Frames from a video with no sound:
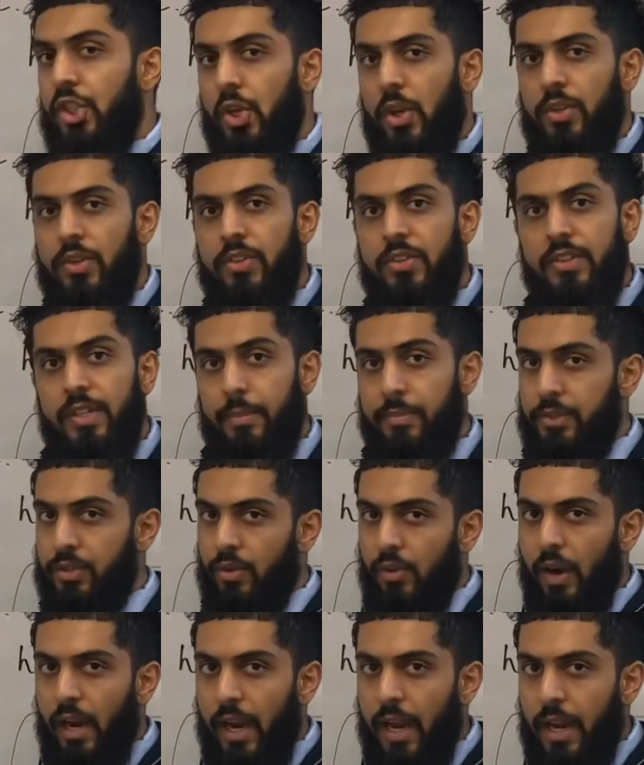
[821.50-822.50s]
sure you
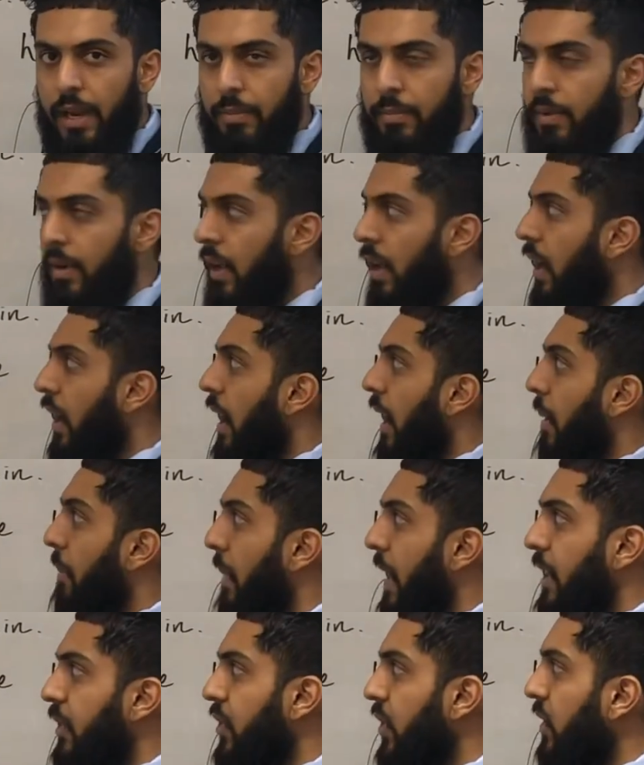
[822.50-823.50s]
subscribe and
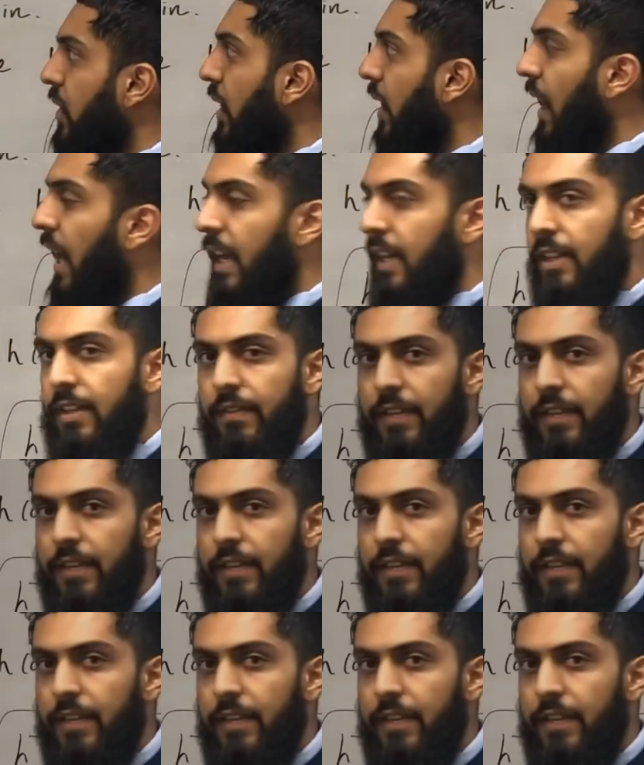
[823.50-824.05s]
make sure you like the